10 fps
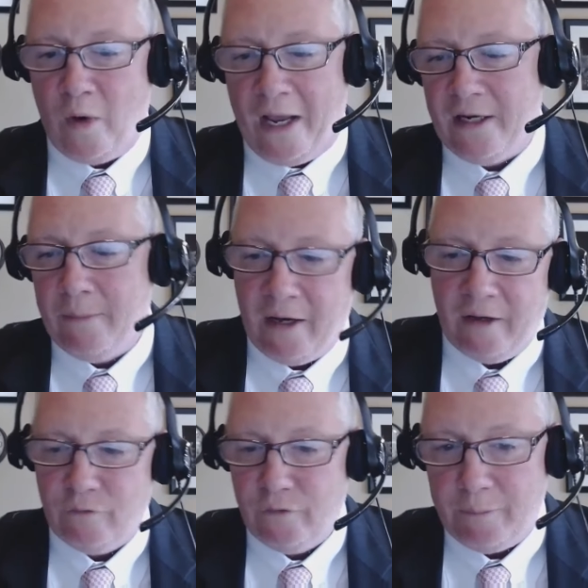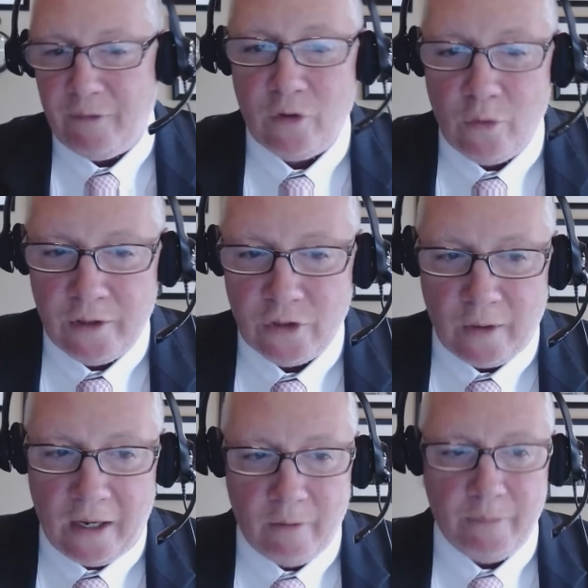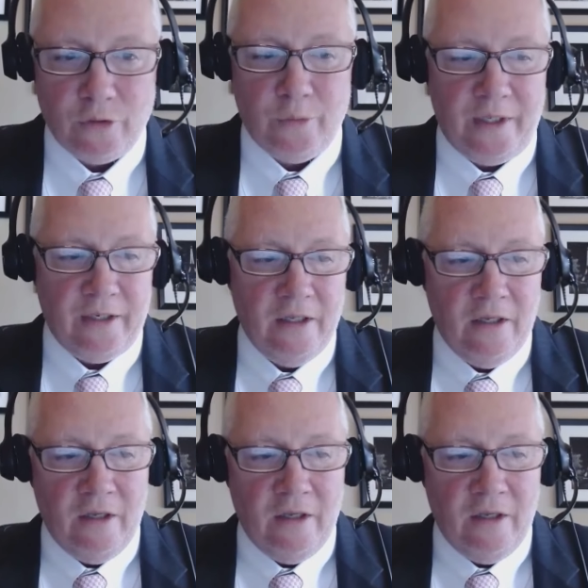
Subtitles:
randomized flip of a coin trial between